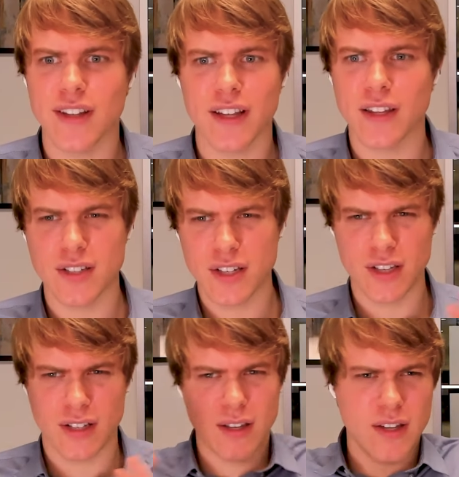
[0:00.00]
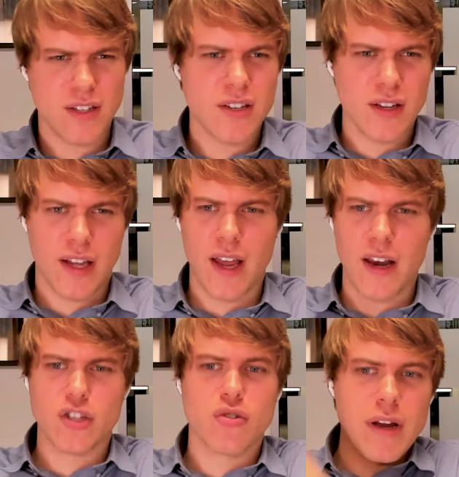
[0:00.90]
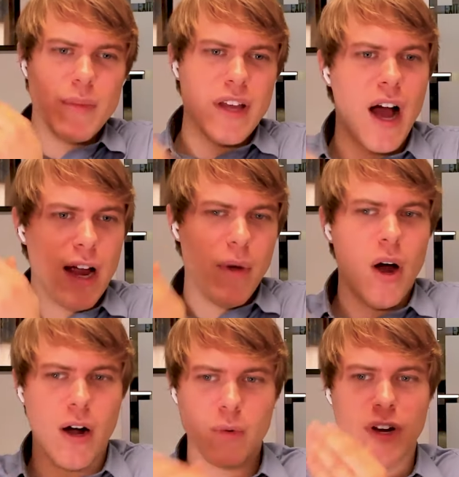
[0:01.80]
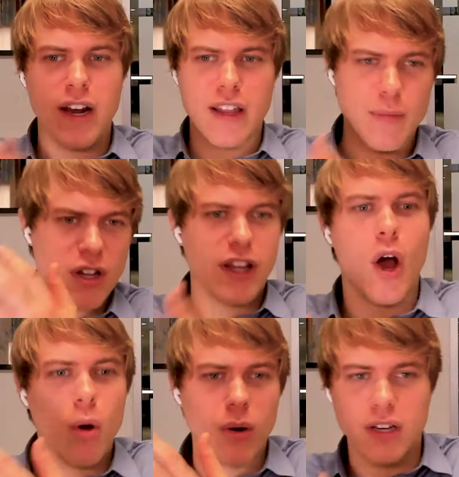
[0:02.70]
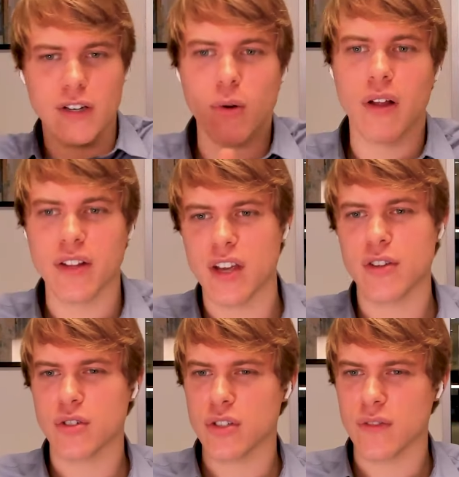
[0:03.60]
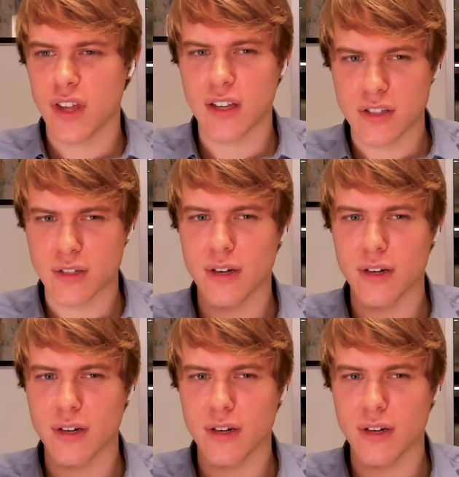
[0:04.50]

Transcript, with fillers: Like this isn't this isn't like an extremely high bar. We're getting them to like code and do all these other sorts of things.